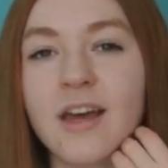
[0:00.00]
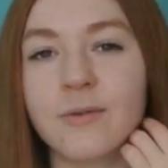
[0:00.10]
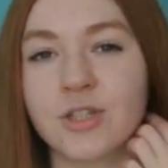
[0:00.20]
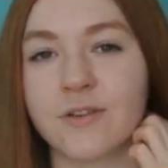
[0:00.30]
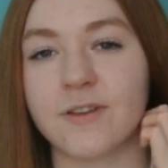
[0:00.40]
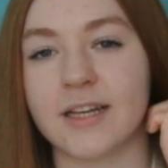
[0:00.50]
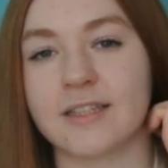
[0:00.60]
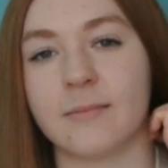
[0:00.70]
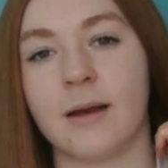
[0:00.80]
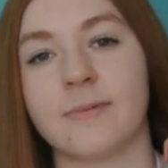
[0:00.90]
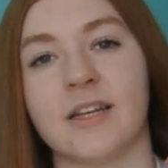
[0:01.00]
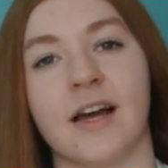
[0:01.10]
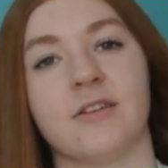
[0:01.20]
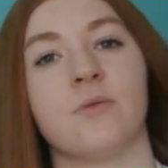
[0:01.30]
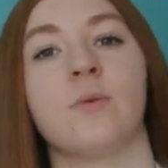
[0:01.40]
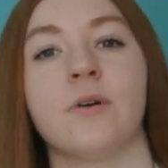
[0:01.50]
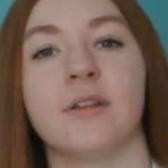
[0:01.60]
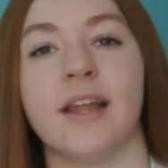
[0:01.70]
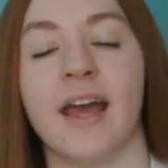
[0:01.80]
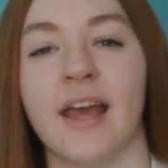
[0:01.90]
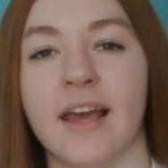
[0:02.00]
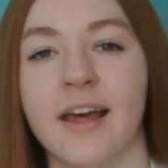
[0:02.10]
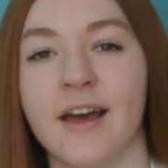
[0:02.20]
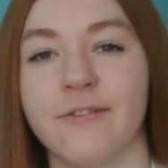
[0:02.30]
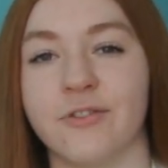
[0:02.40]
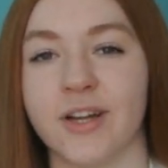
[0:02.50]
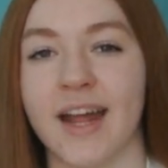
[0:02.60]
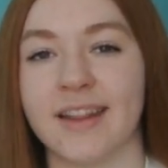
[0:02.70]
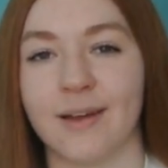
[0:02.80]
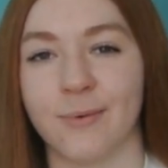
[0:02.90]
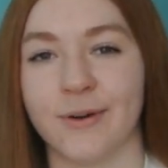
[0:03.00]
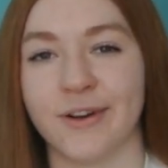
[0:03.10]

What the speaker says: which I feel like sometimes in high school they forget that